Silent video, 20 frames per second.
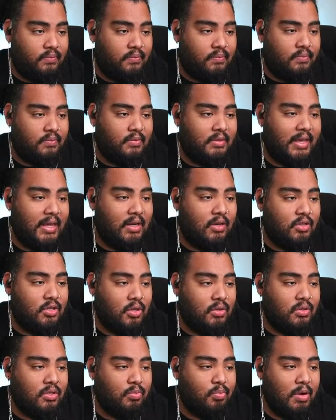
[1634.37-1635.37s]
Daniel
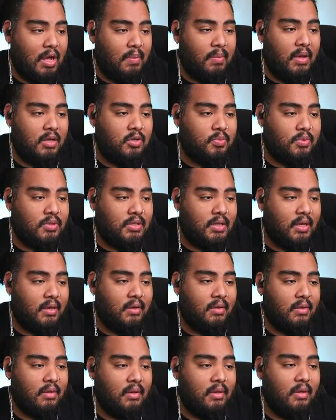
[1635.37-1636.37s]
Jones is a problem, 100%.
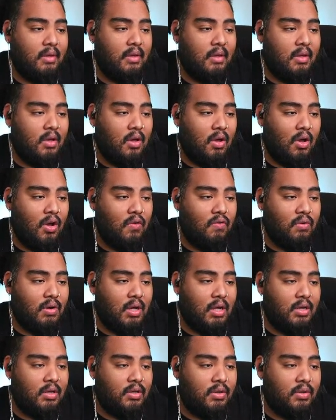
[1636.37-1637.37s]
Over
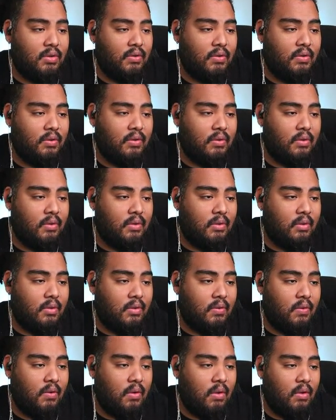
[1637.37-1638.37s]
under
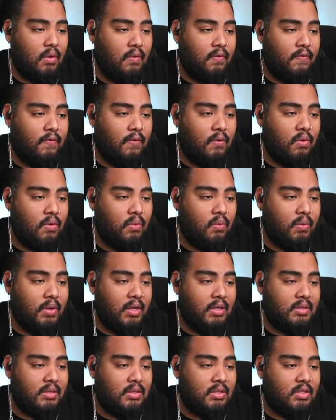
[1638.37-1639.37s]
4
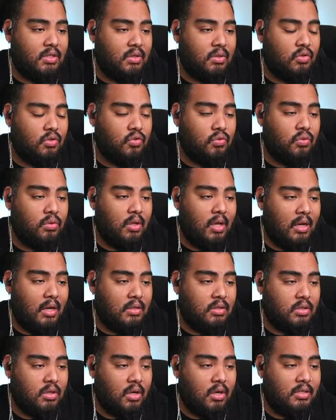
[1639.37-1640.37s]
weeks until Drew Lock
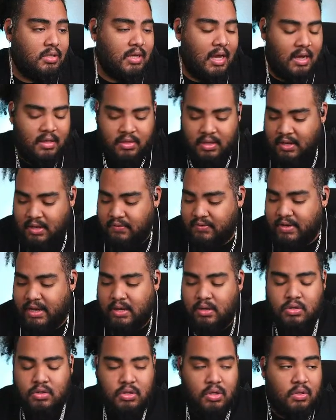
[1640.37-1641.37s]
starts. I think if
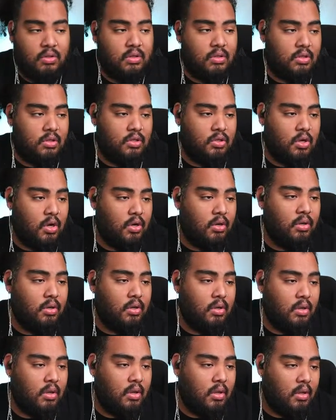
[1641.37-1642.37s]
Daniel Jones is a starter
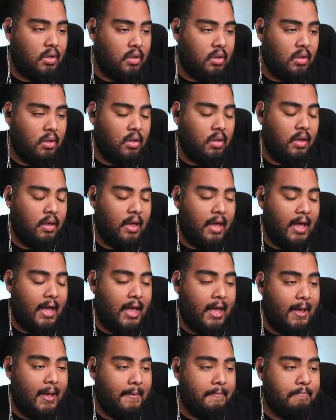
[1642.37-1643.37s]

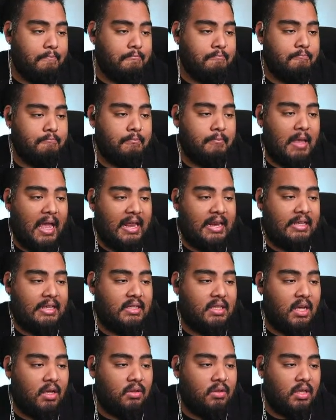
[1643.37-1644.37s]
and he's
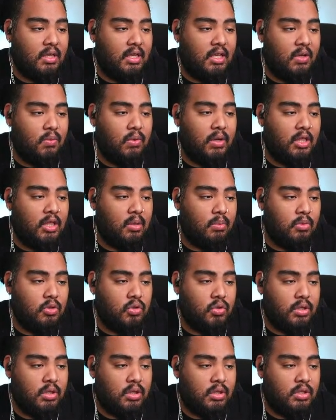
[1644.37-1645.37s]
healthy, he will get the
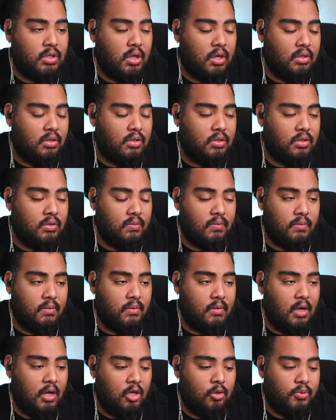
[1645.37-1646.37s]
majority of the starts,
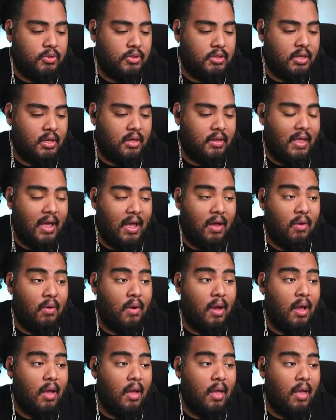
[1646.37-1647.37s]
100%. Now,
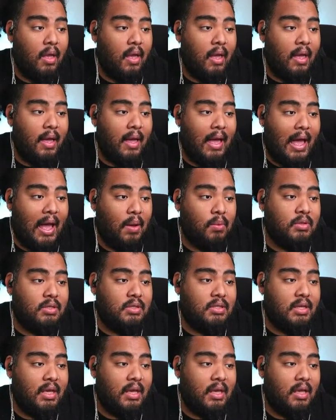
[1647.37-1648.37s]
I would
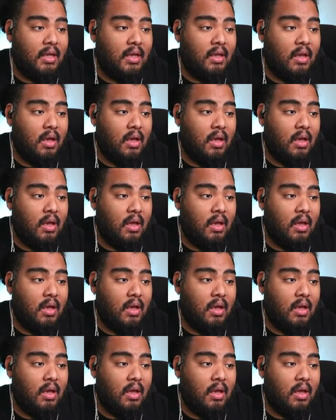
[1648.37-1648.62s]
say